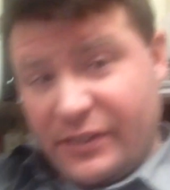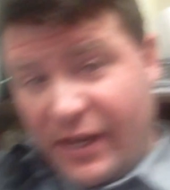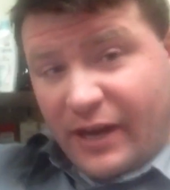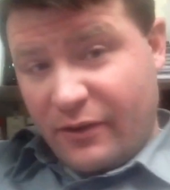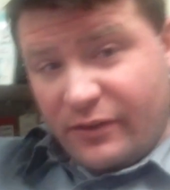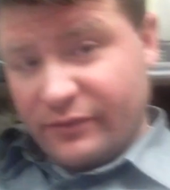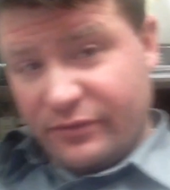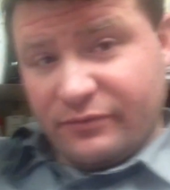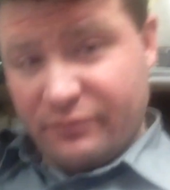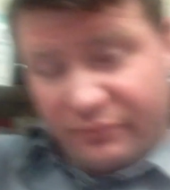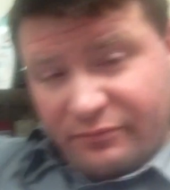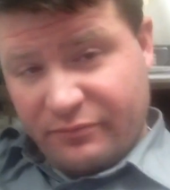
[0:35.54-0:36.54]
and tired of
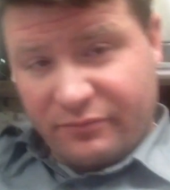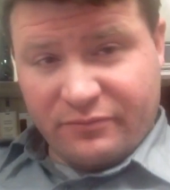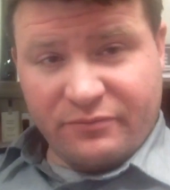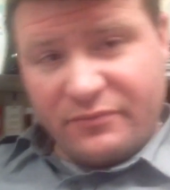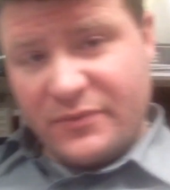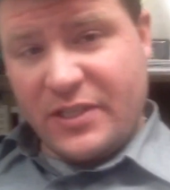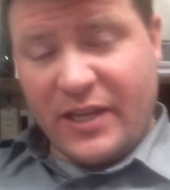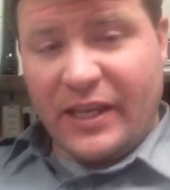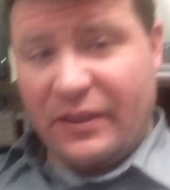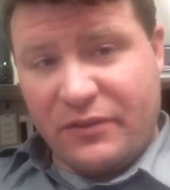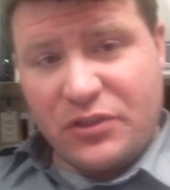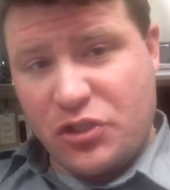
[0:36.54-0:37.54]

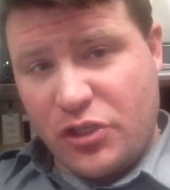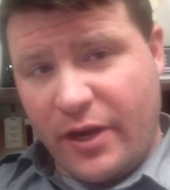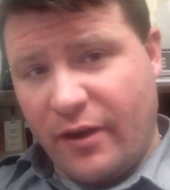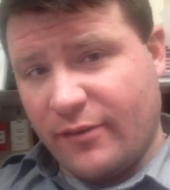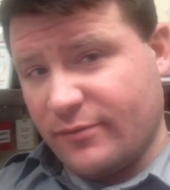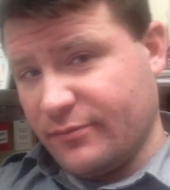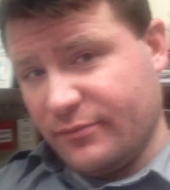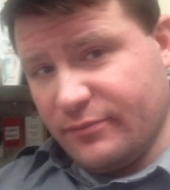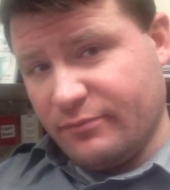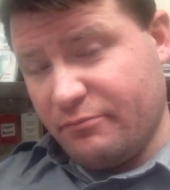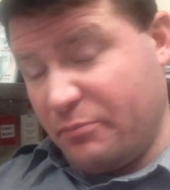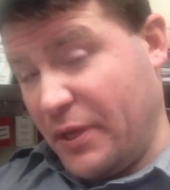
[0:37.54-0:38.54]
sitting in this chair
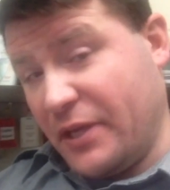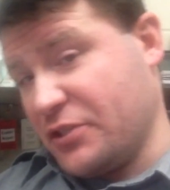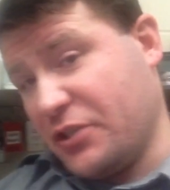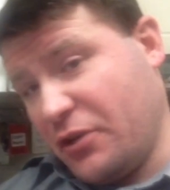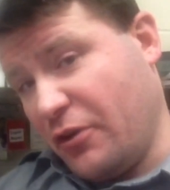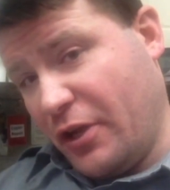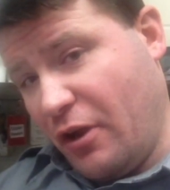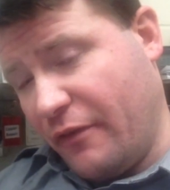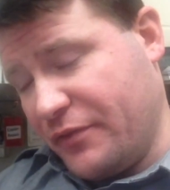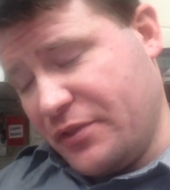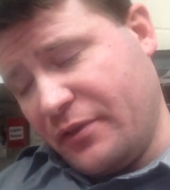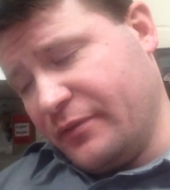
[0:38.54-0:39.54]
being a security
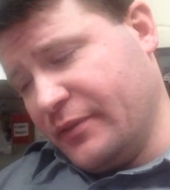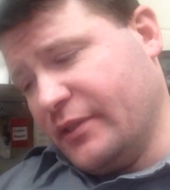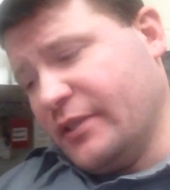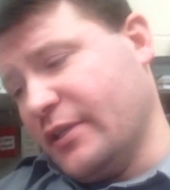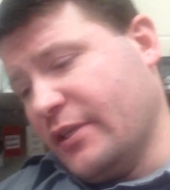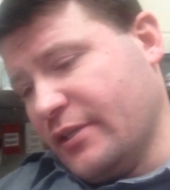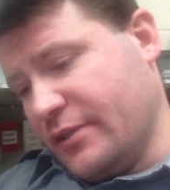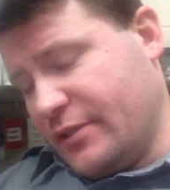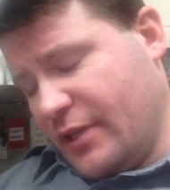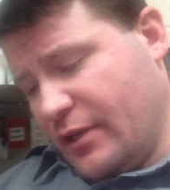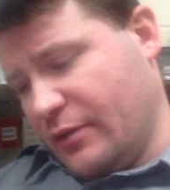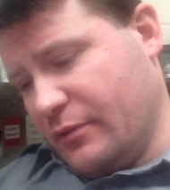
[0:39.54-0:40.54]
officer.
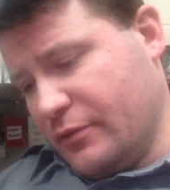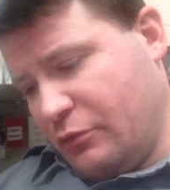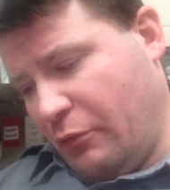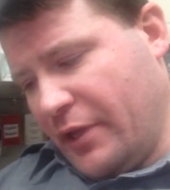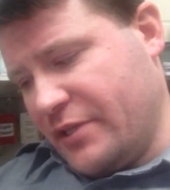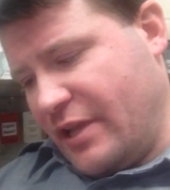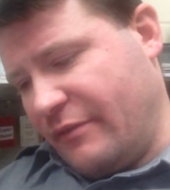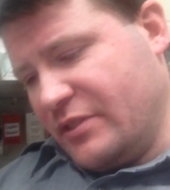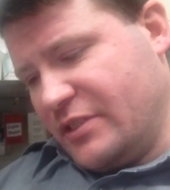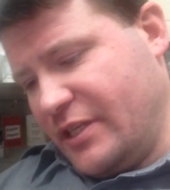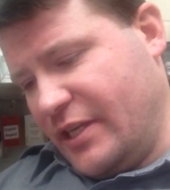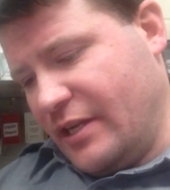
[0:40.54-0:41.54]
So, twenty
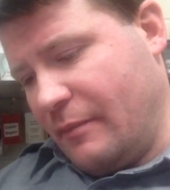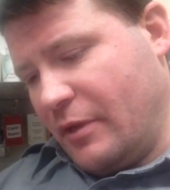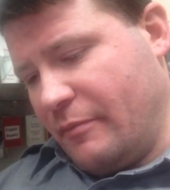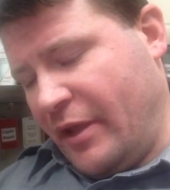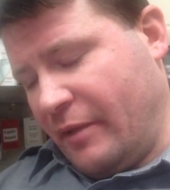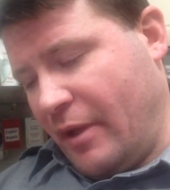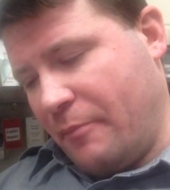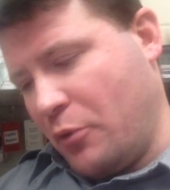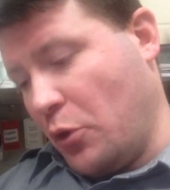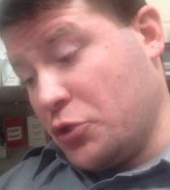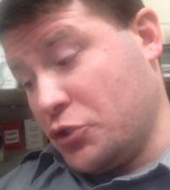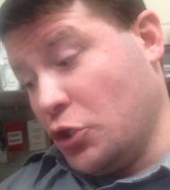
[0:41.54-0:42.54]
seventeen, I'm going to make it my
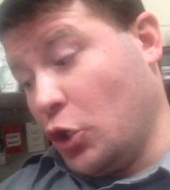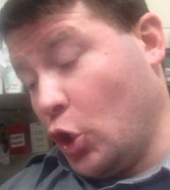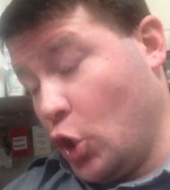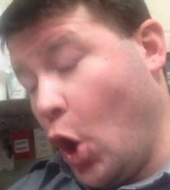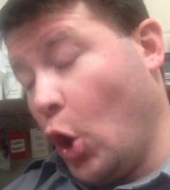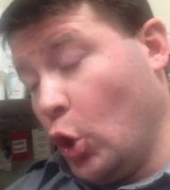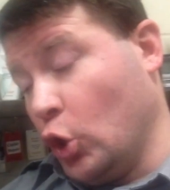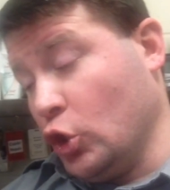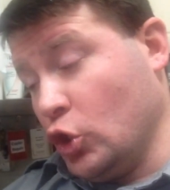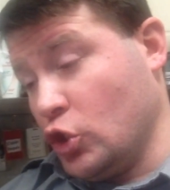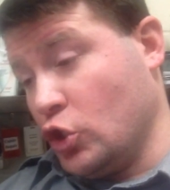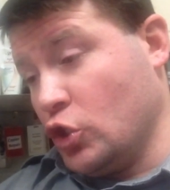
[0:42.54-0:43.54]
personal
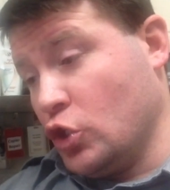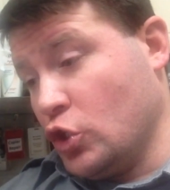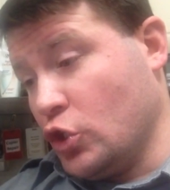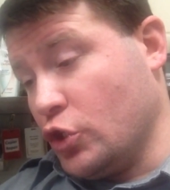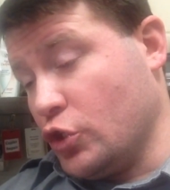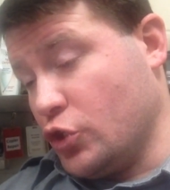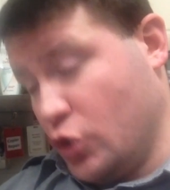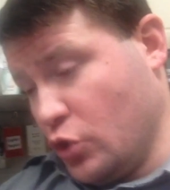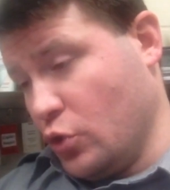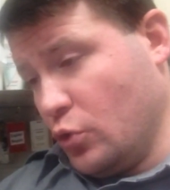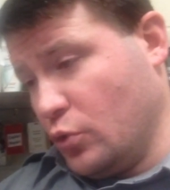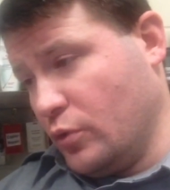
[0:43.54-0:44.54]
goal
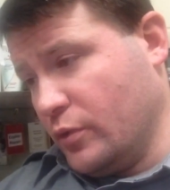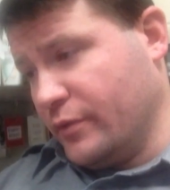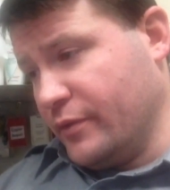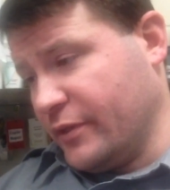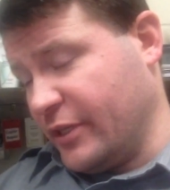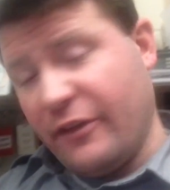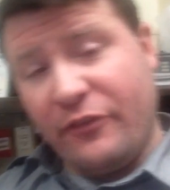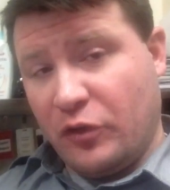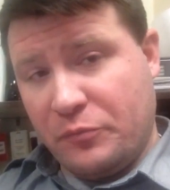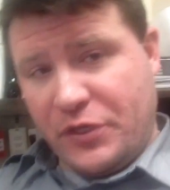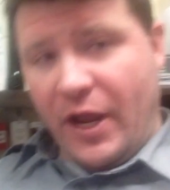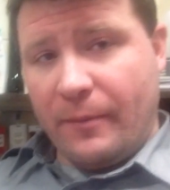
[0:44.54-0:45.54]
to get a
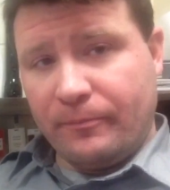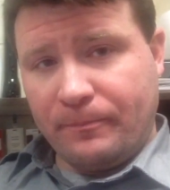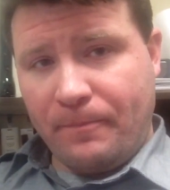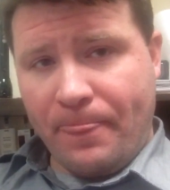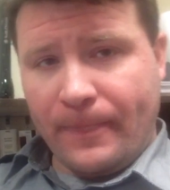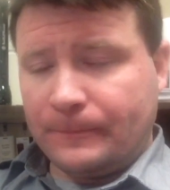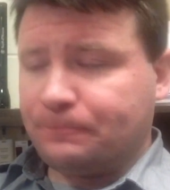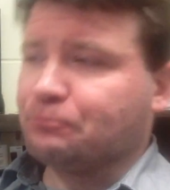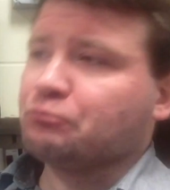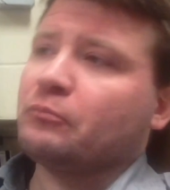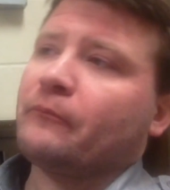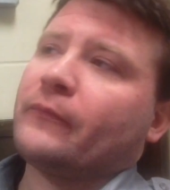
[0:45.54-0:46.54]
film job.
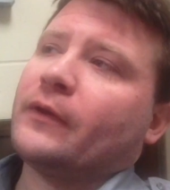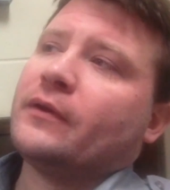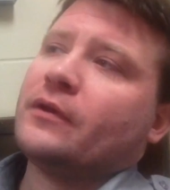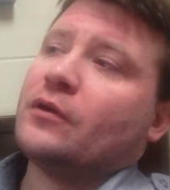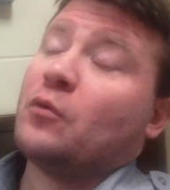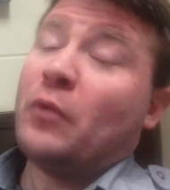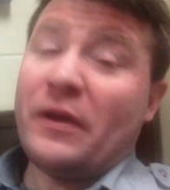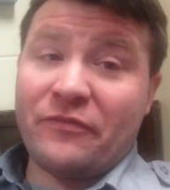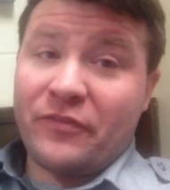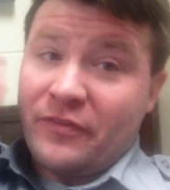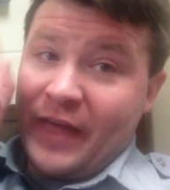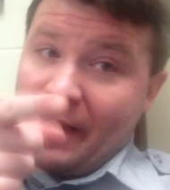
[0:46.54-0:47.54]

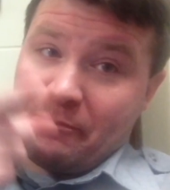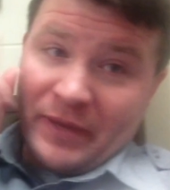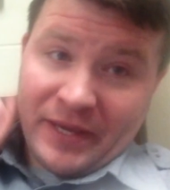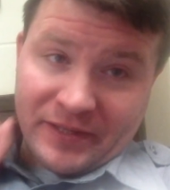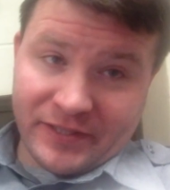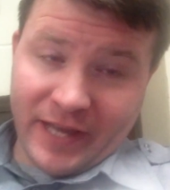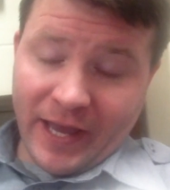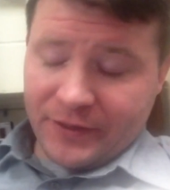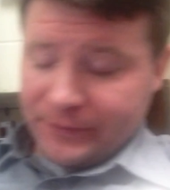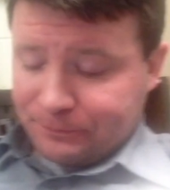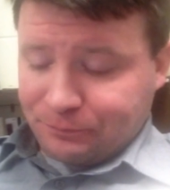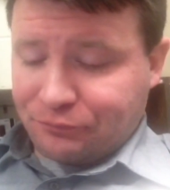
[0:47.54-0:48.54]
With that being
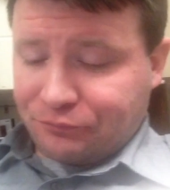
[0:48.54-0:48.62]
said,